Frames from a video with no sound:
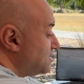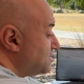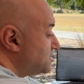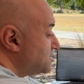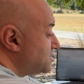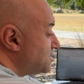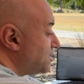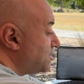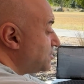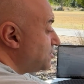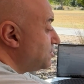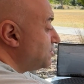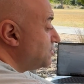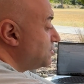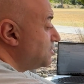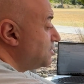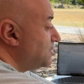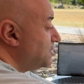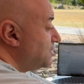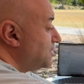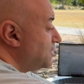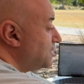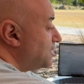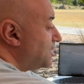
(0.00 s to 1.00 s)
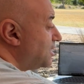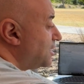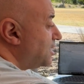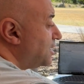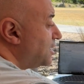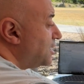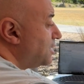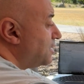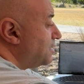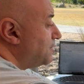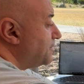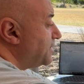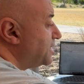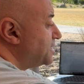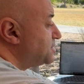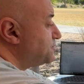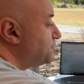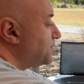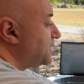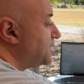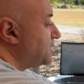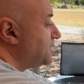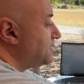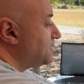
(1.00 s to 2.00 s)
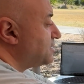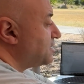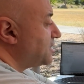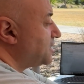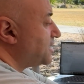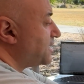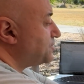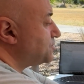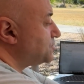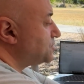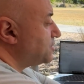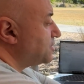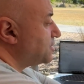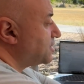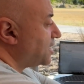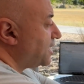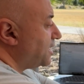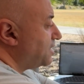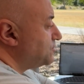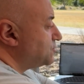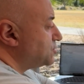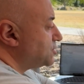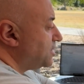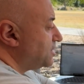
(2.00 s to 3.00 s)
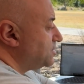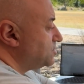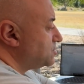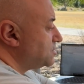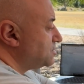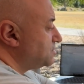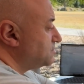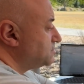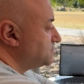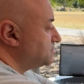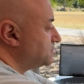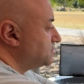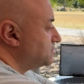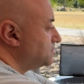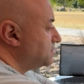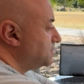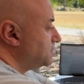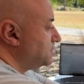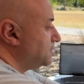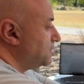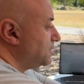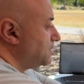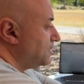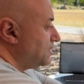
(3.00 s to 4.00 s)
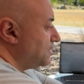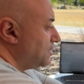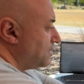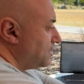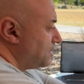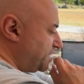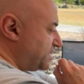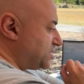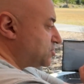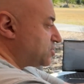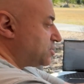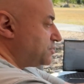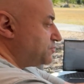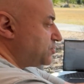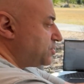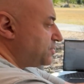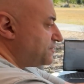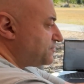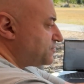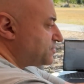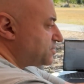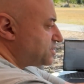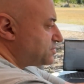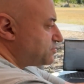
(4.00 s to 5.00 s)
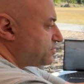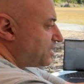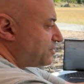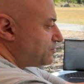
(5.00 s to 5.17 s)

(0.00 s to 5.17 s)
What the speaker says: So it's been an absolute game changer. It's got a beautiful display